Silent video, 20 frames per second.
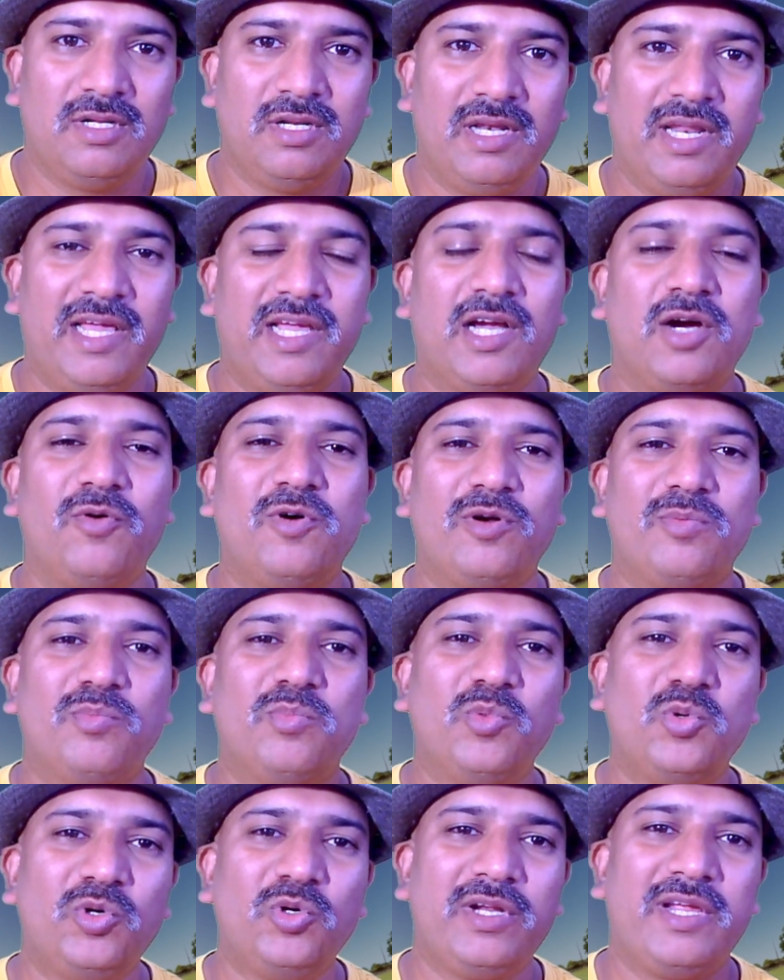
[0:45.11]
Like our
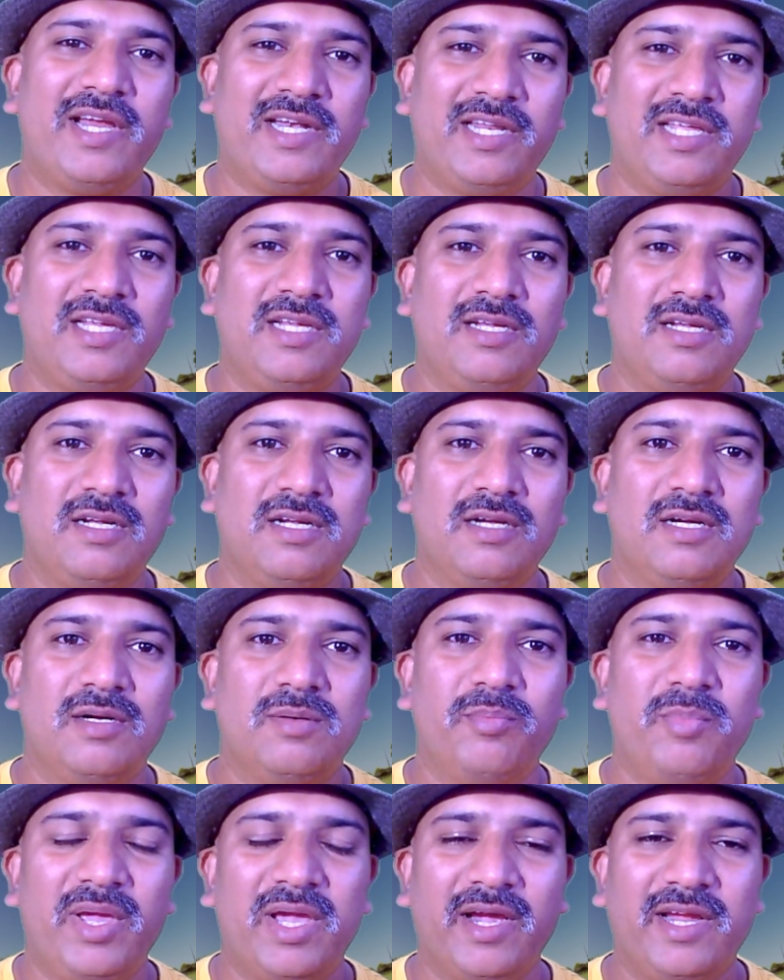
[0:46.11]
moon getting
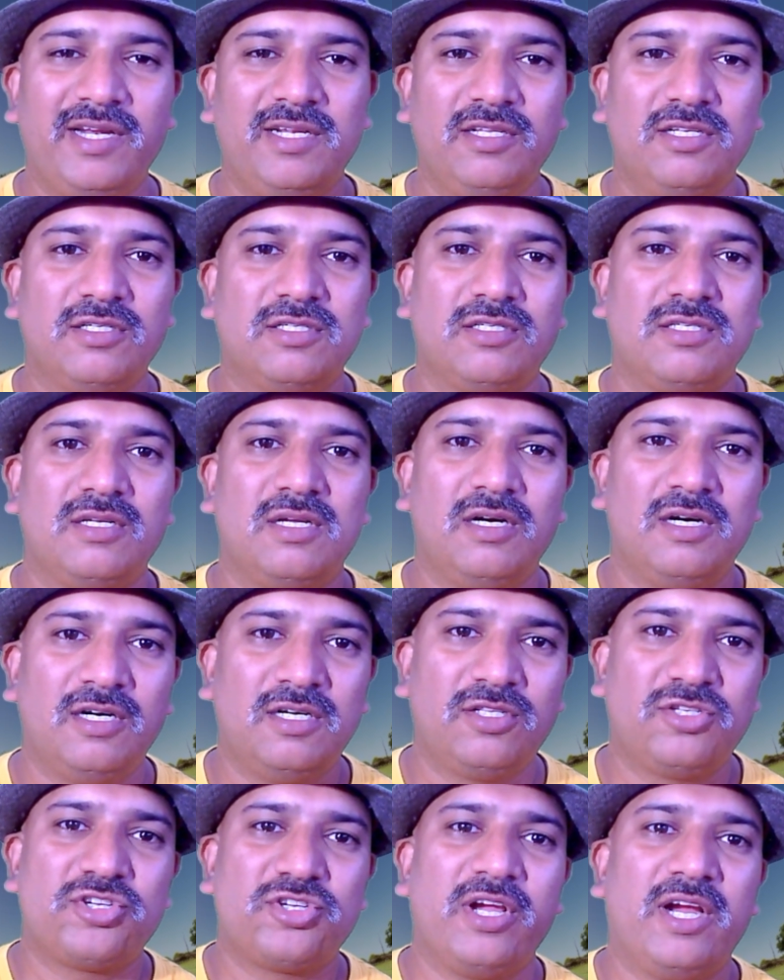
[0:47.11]
behind the
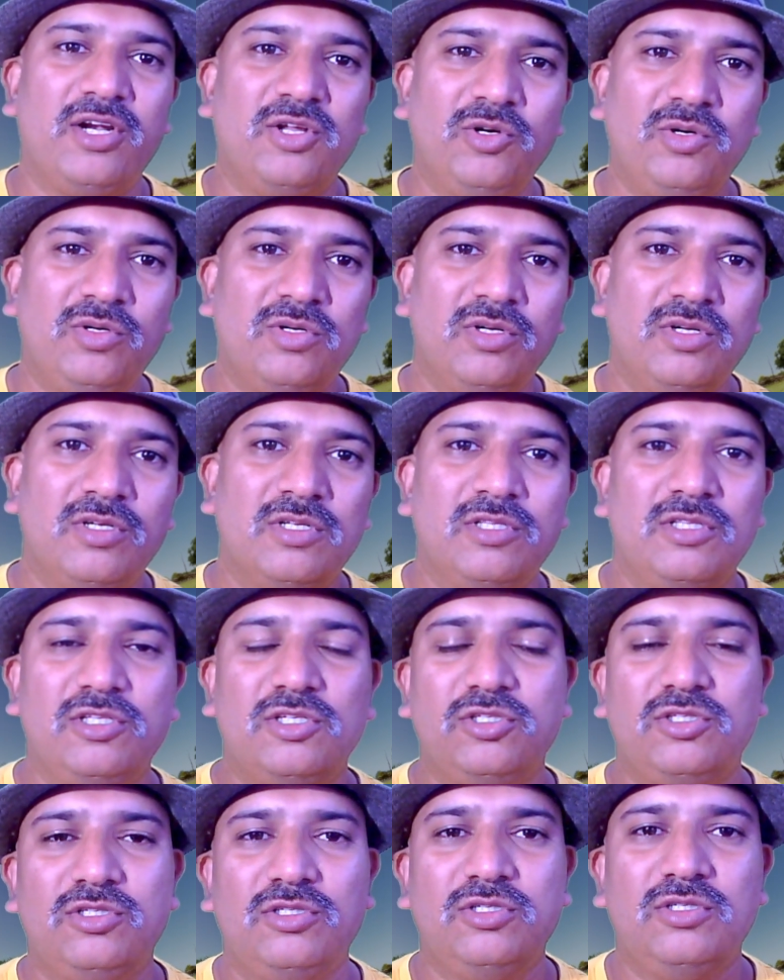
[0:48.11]
Earth's shadow,
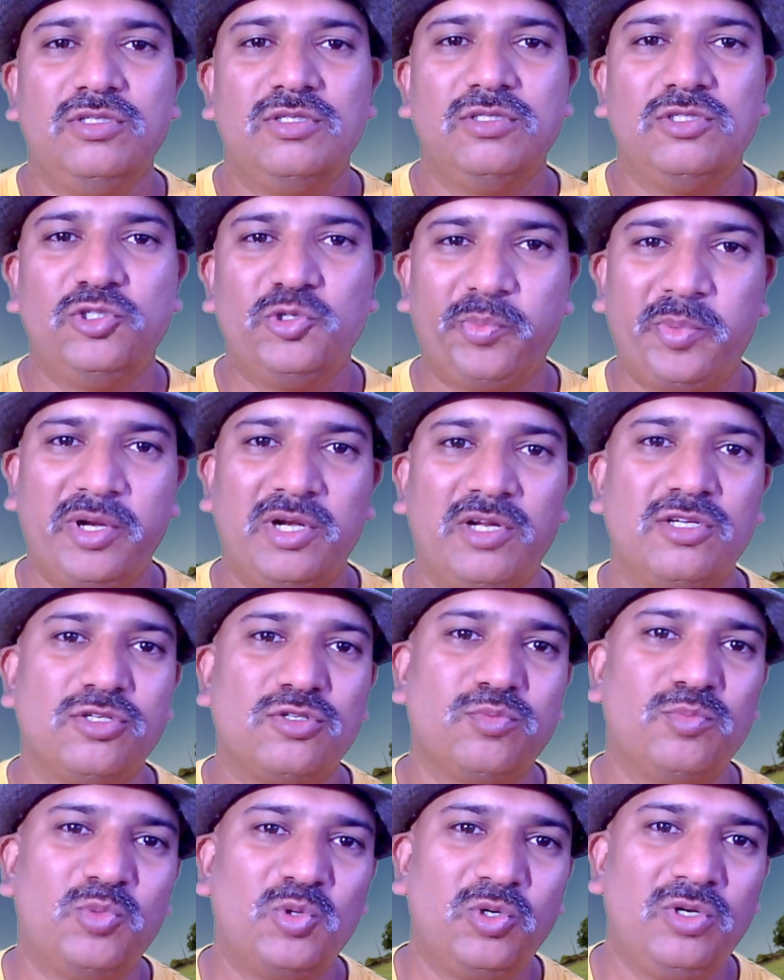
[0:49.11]
the
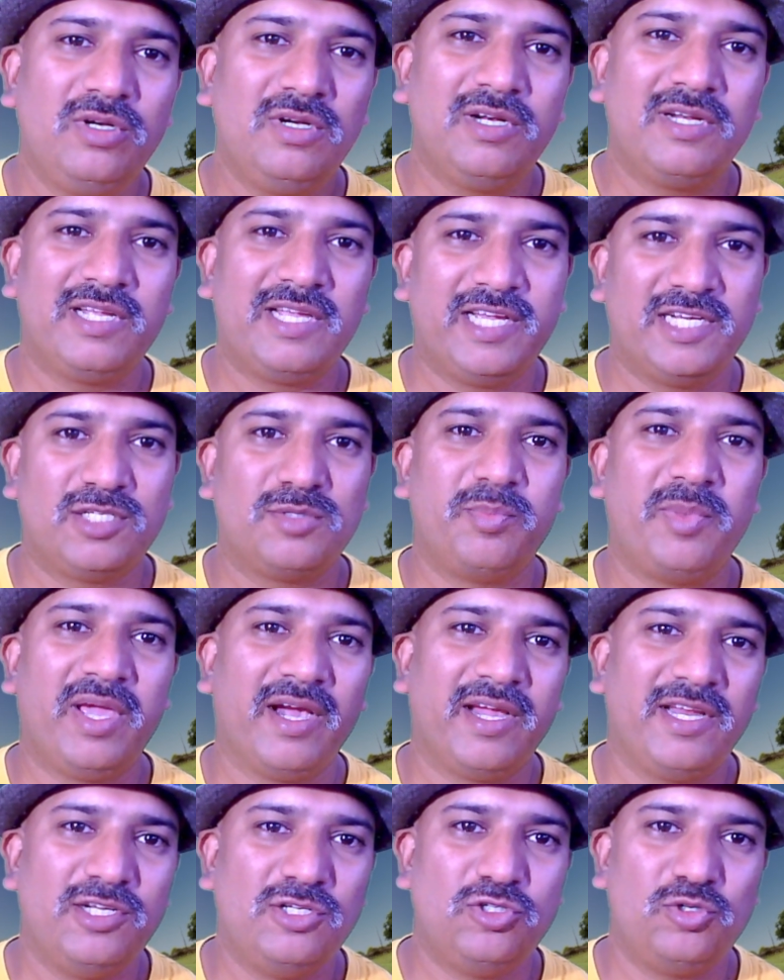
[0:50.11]
Jupiter's moon gets
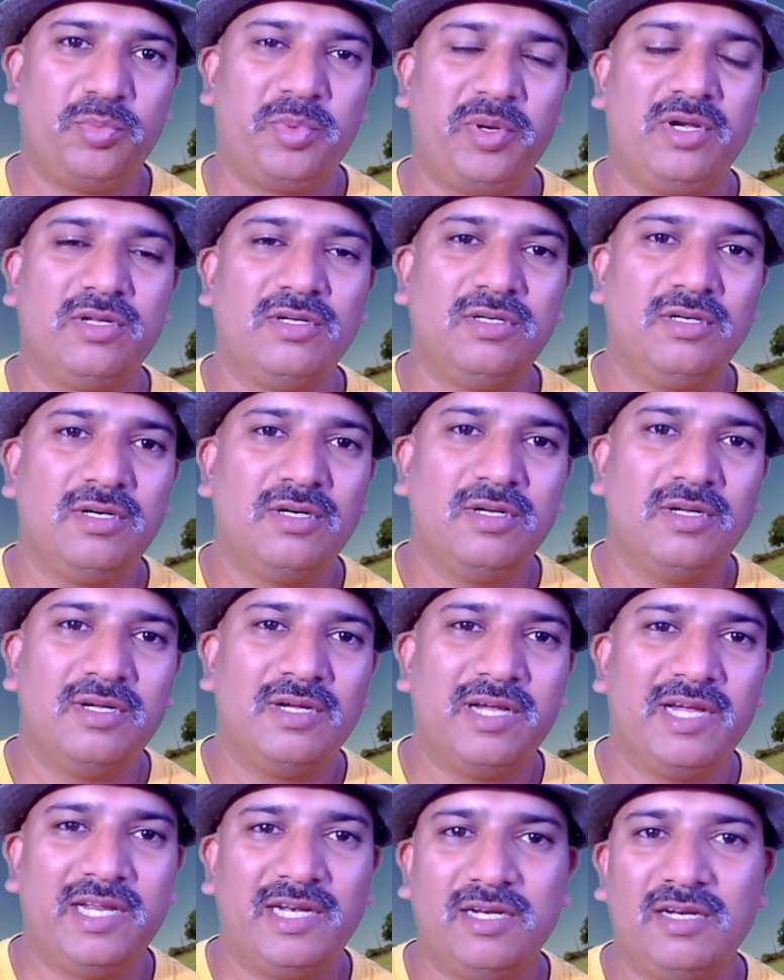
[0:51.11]
behind Jupiter
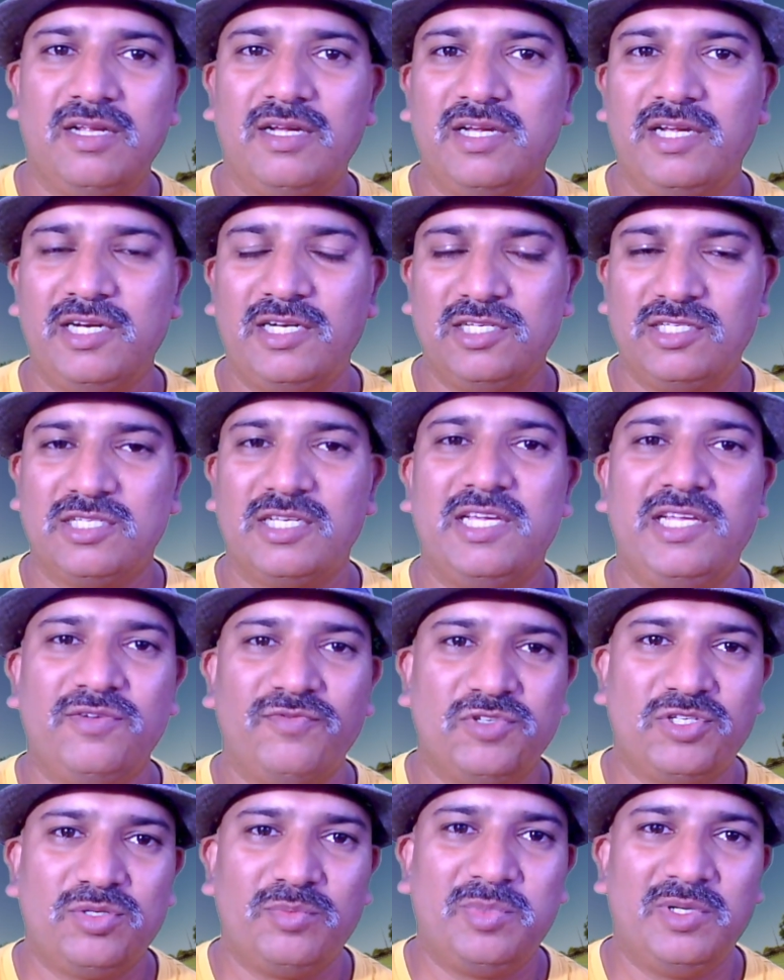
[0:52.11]
and it is
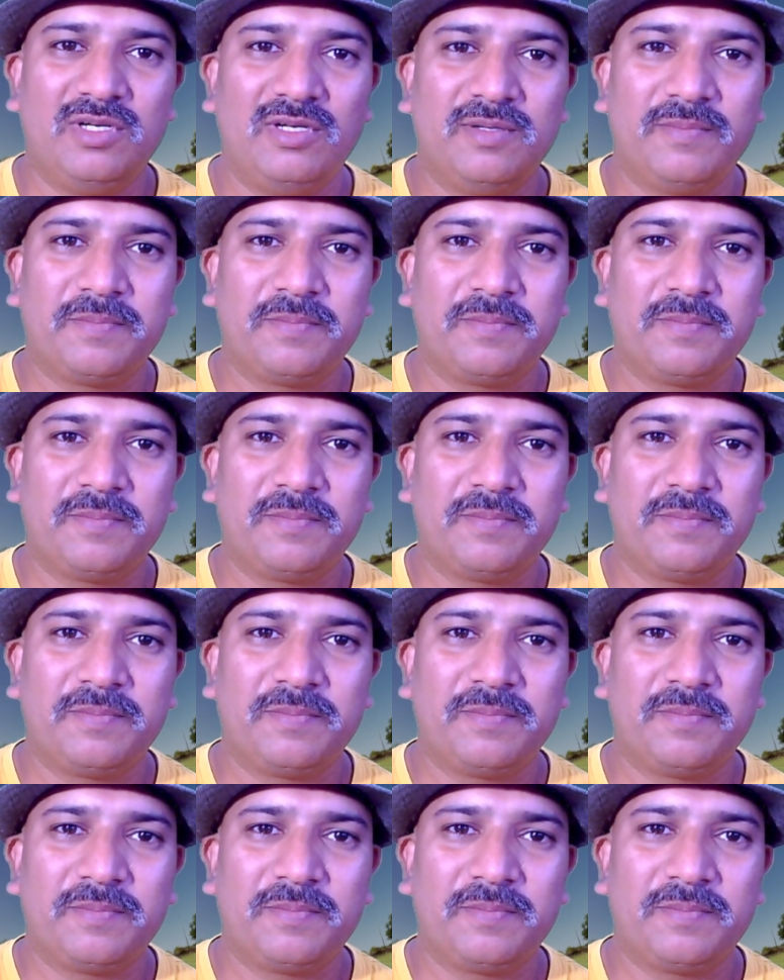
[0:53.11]
invisible.